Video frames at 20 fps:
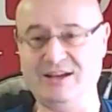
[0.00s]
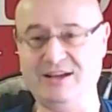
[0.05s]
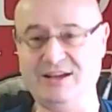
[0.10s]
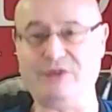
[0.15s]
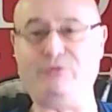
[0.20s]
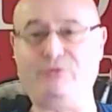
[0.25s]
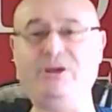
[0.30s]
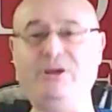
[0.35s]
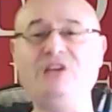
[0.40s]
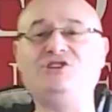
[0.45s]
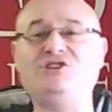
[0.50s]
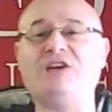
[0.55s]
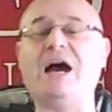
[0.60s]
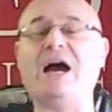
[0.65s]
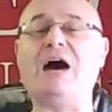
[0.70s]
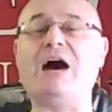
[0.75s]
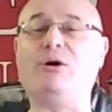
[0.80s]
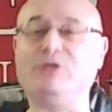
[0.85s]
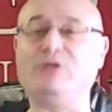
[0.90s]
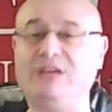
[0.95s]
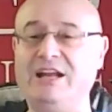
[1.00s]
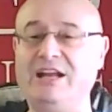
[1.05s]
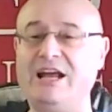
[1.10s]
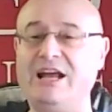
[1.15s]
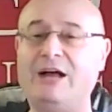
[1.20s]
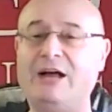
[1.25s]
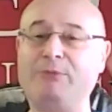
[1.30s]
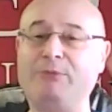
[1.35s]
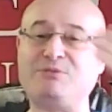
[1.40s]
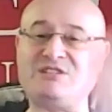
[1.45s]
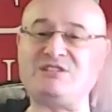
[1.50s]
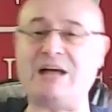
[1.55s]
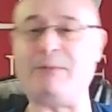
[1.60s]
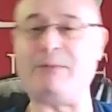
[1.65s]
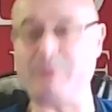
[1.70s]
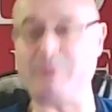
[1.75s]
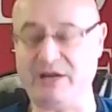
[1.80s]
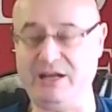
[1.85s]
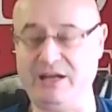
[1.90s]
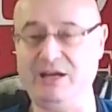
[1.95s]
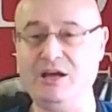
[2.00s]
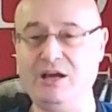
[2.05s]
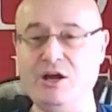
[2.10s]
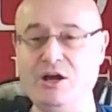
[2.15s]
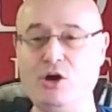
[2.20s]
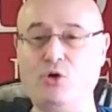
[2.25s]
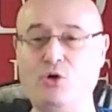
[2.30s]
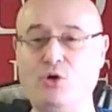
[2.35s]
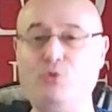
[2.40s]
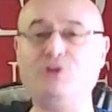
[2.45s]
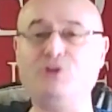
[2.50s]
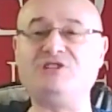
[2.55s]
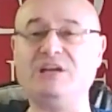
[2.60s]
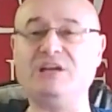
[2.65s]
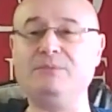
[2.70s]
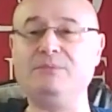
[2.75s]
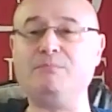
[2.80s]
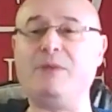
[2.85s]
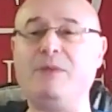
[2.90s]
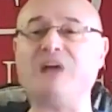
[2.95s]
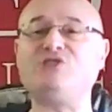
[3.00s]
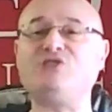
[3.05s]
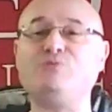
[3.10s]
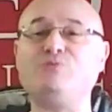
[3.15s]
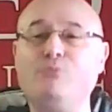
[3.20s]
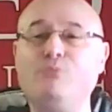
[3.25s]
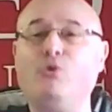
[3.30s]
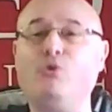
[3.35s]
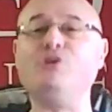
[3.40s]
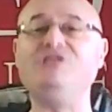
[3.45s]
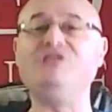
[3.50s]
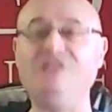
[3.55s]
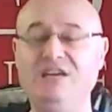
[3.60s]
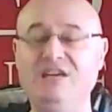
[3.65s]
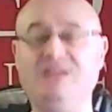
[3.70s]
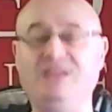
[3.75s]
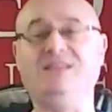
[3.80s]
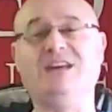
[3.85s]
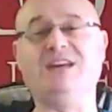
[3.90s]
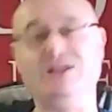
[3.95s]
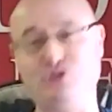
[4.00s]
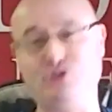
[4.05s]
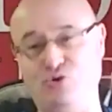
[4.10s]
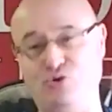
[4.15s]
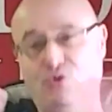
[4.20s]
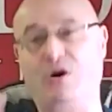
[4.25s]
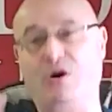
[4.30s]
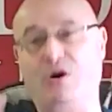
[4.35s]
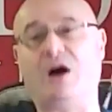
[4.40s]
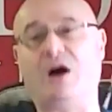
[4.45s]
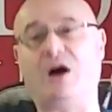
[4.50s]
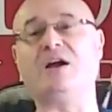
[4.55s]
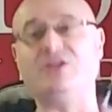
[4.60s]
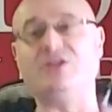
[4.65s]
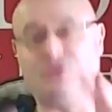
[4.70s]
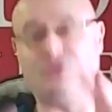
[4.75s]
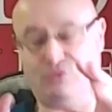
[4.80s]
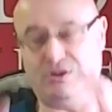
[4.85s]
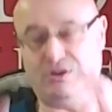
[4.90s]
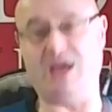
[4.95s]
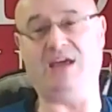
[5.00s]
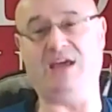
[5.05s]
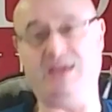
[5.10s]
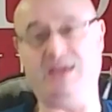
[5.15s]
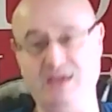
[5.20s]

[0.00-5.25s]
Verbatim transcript: Reach out and help somebody who is in much more need than you are today.